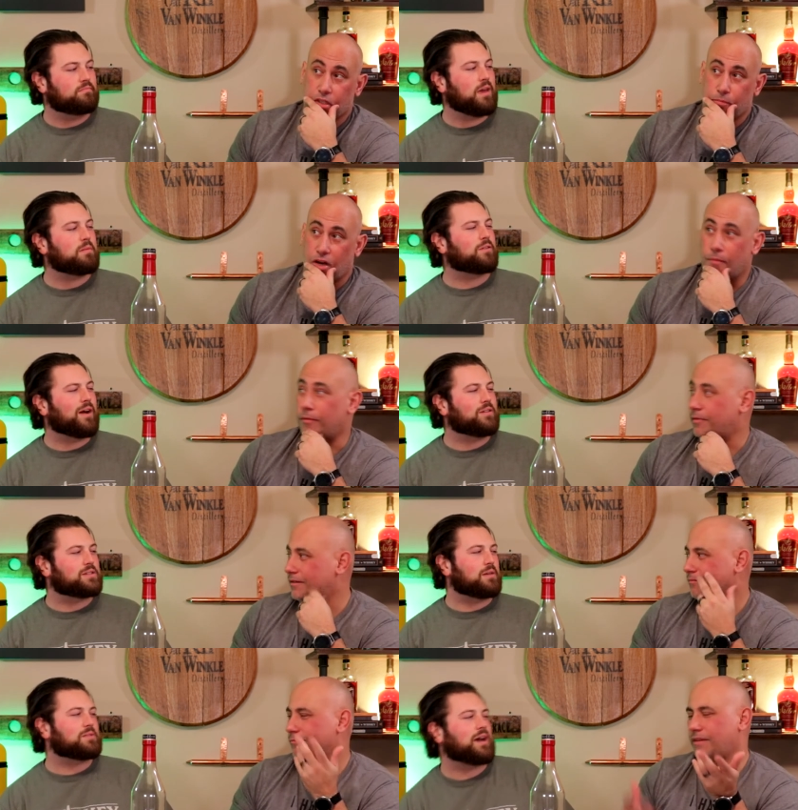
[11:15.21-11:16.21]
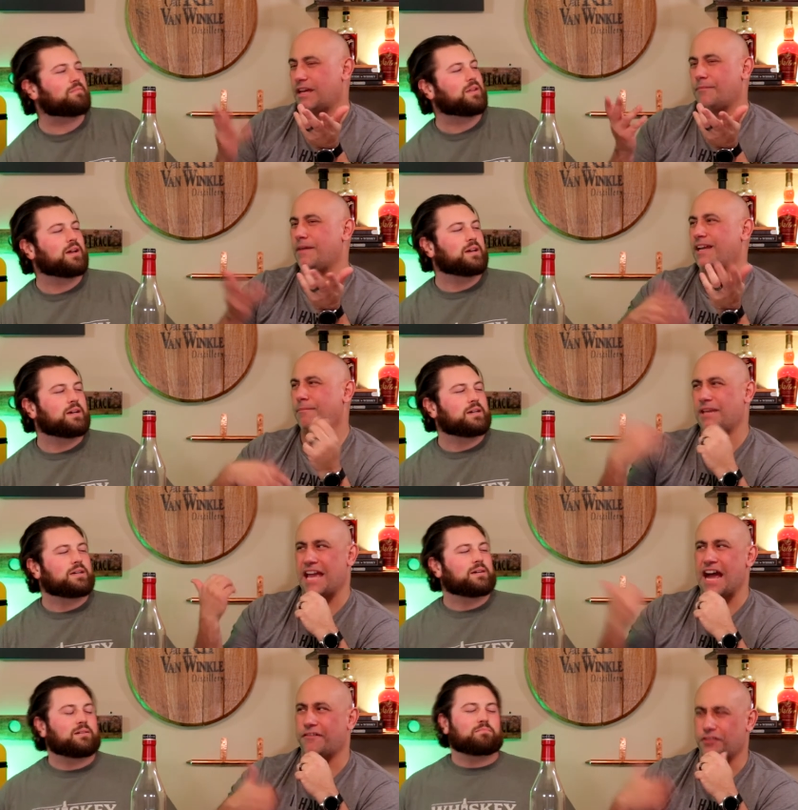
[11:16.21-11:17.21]
Speaker 1: Maybe around the same time. It might be
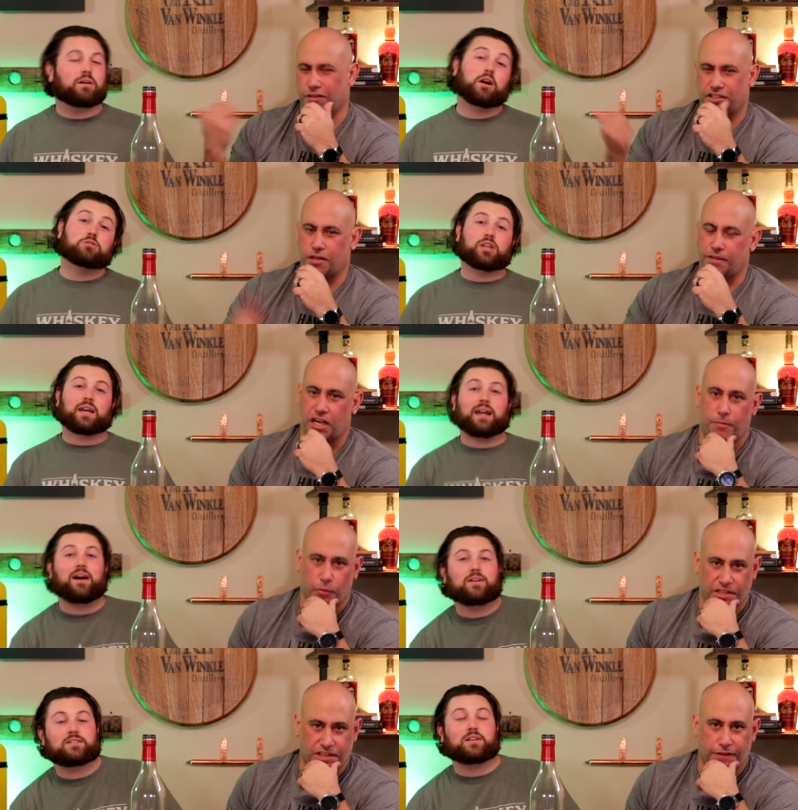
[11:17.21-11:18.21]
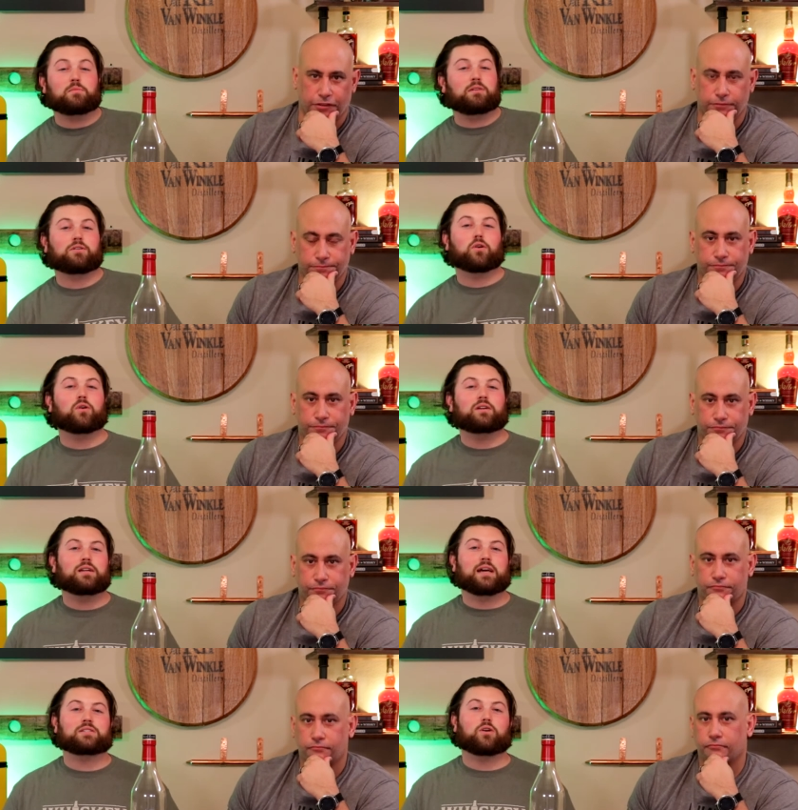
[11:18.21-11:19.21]
after. But go check it out because it'll be recorded
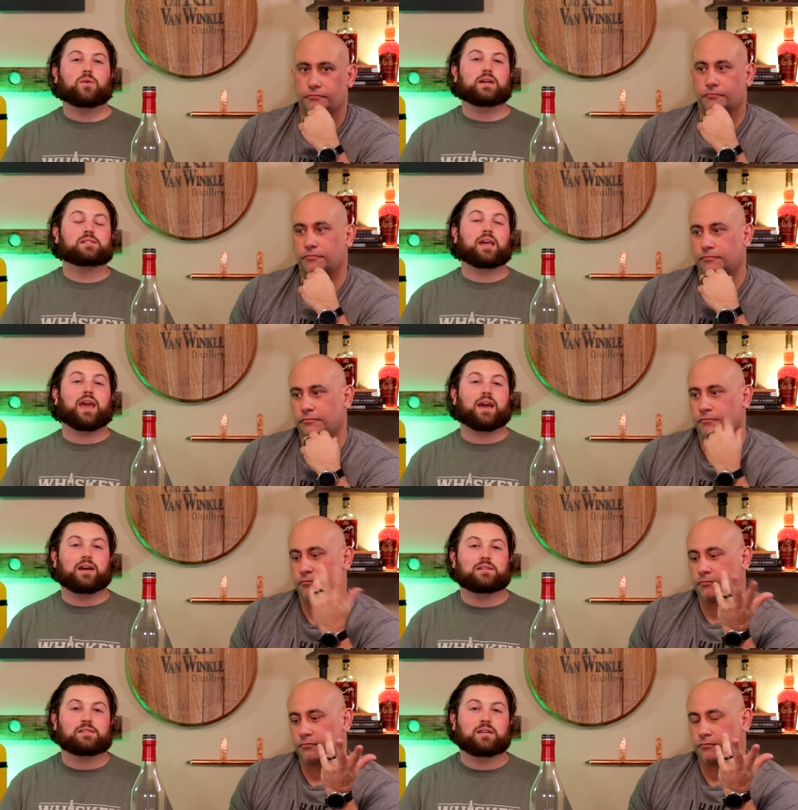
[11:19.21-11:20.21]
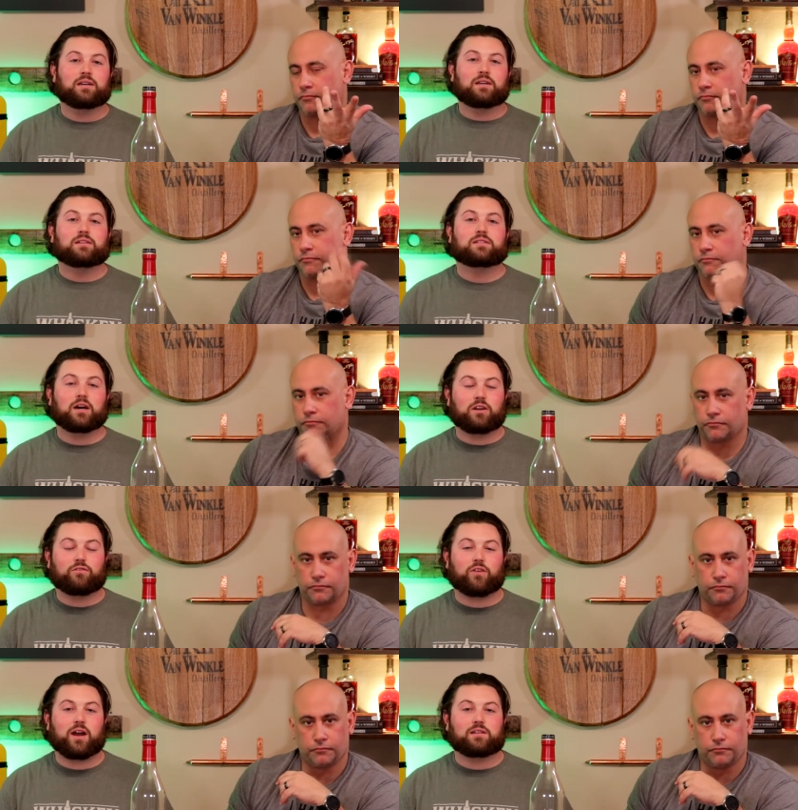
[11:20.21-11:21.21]
as always. And tell your
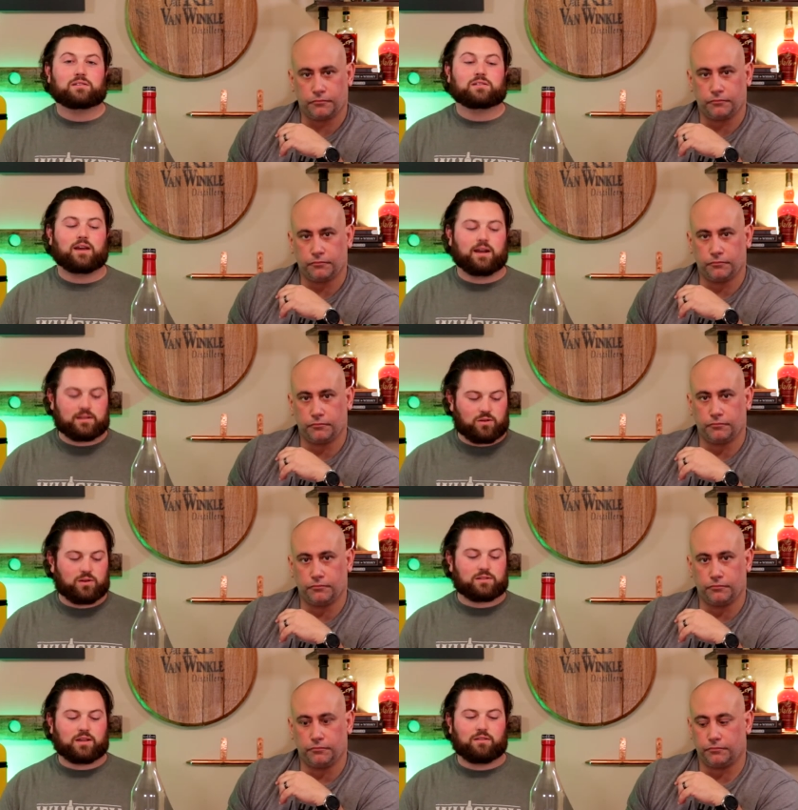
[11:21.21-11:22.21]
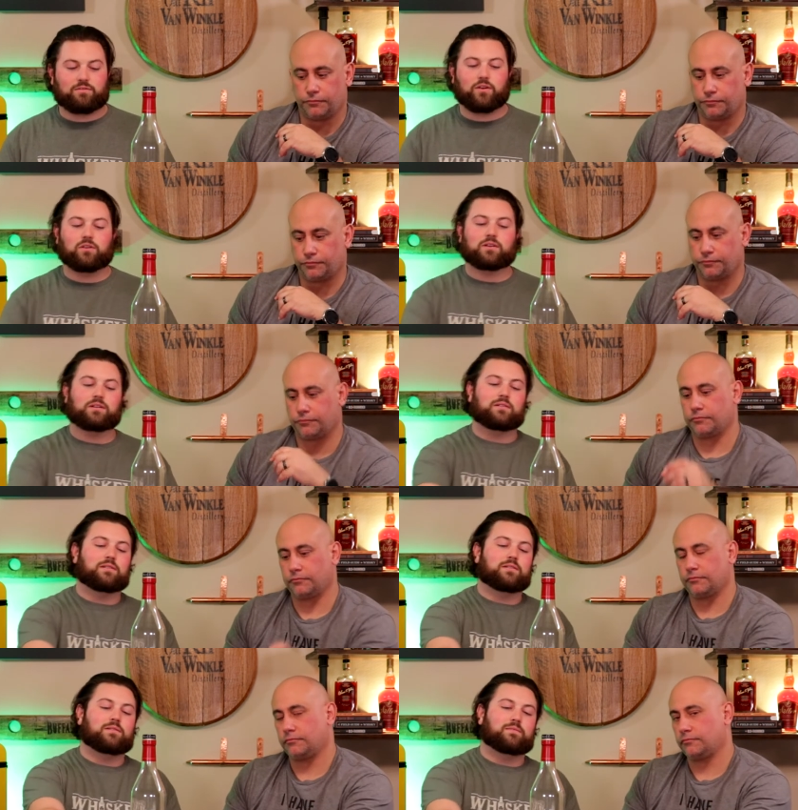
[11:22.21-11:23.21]
friends. And as always, kinfolk,
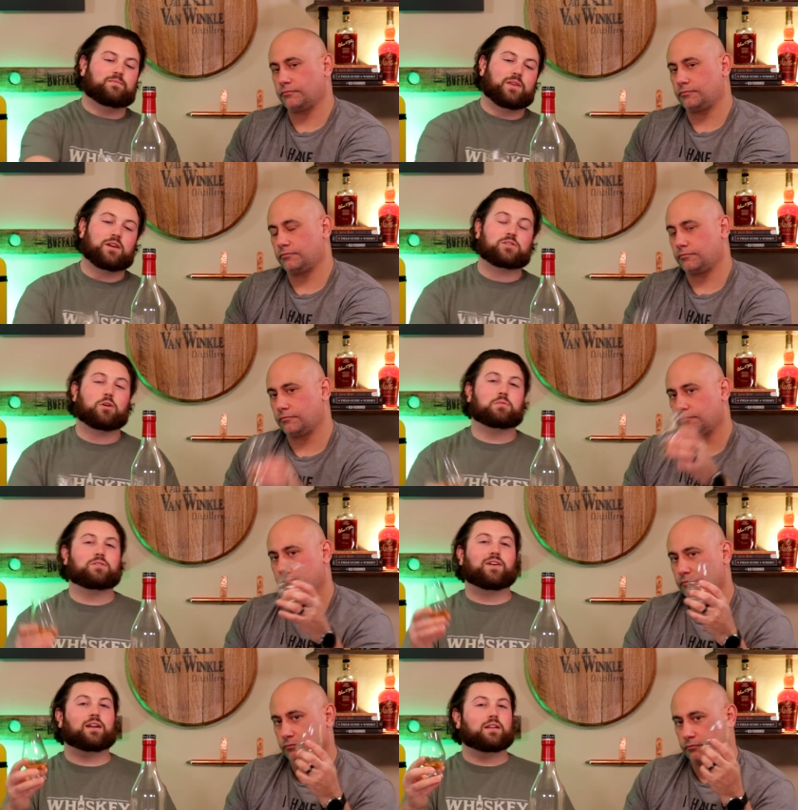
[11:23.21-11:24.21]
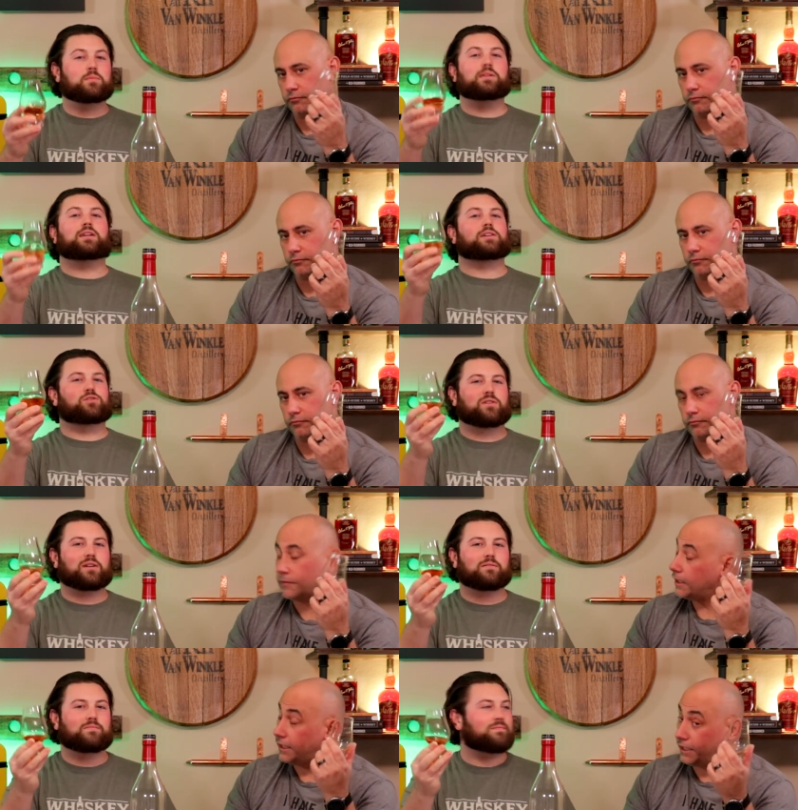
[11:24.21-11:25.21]
here's hoping you find a little bit of luxury
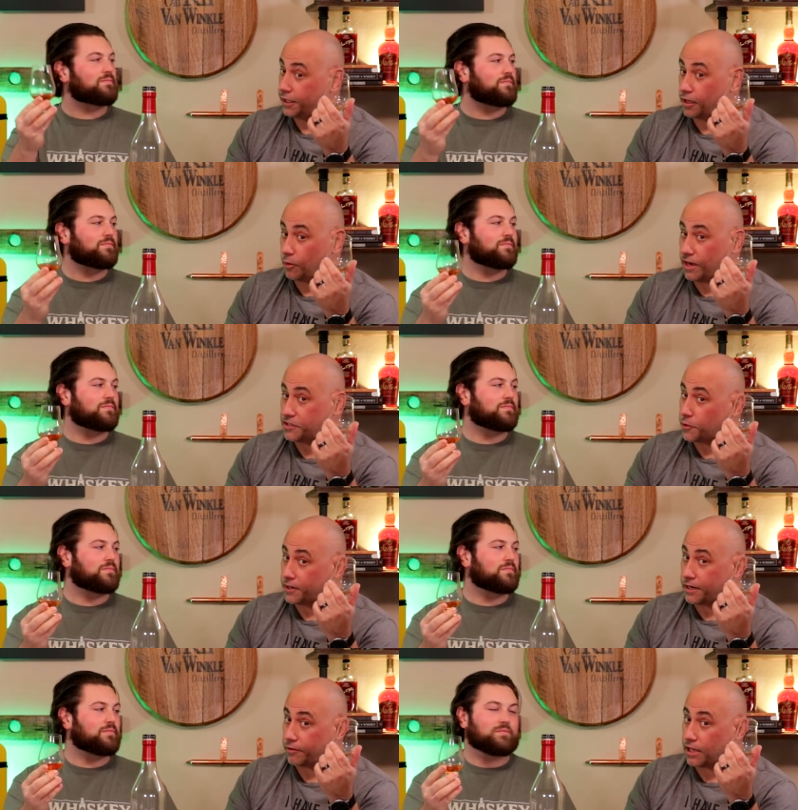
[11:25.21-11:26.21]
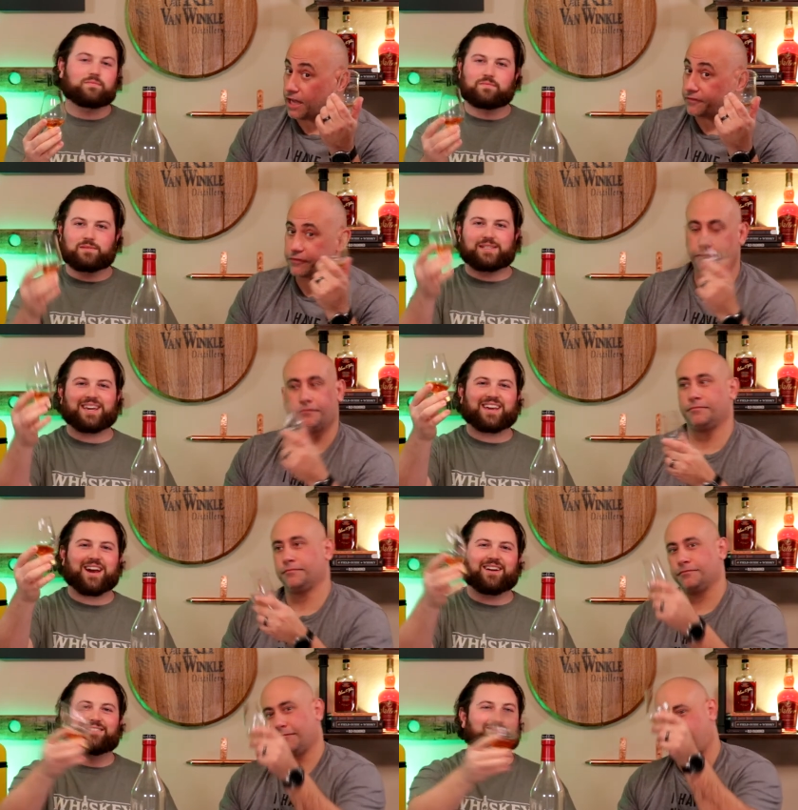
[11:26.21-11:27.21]
in an otherwise ordinary life. Take
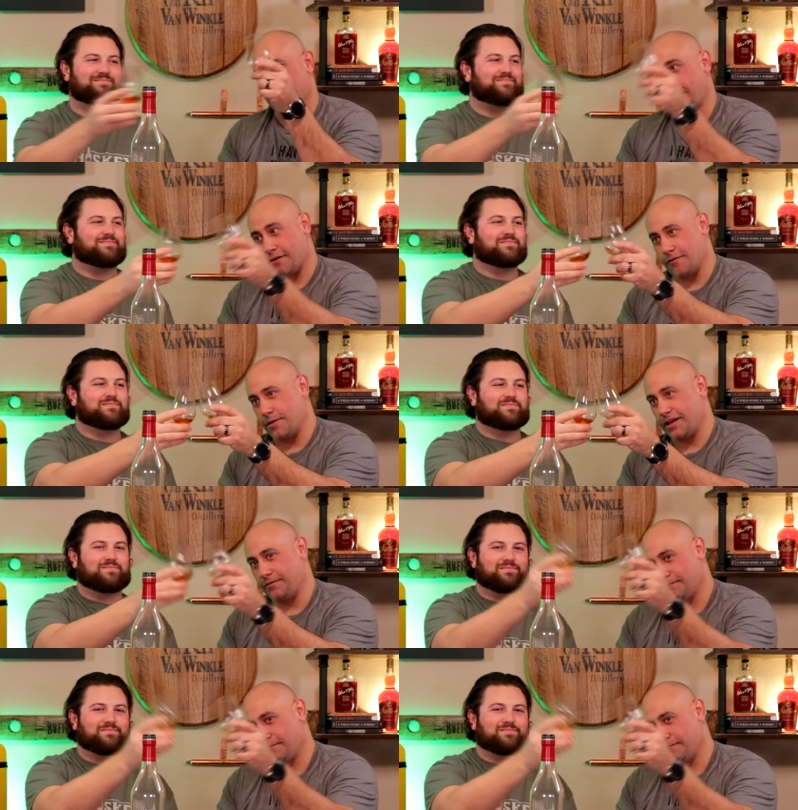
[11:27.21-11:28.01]
care. Take care, everybody.